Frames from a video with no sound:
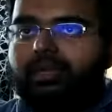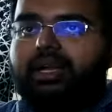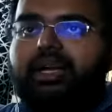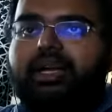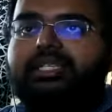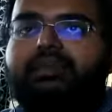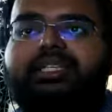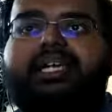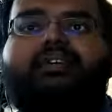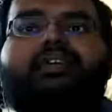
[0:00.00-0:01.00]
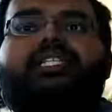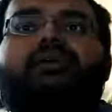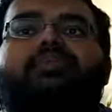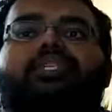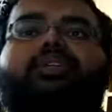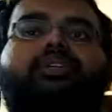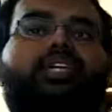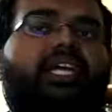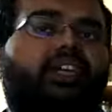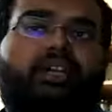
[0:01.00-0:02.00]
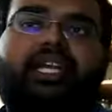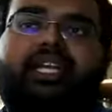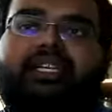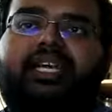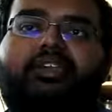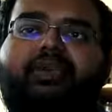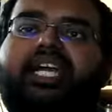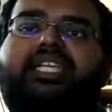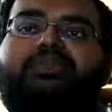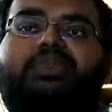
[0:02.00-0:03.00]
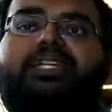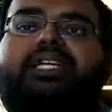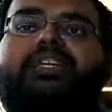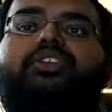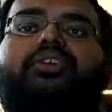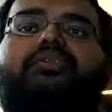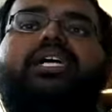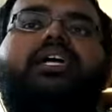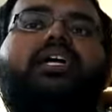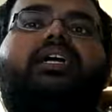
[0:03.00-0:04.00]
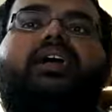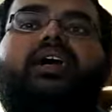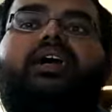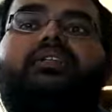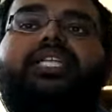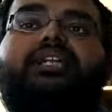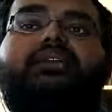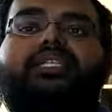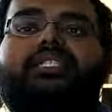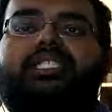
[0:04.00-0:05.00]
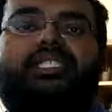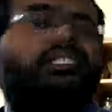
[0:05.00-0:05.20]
Some of the nano examples included inorganic nanowires, protein nanotubes, nano in gene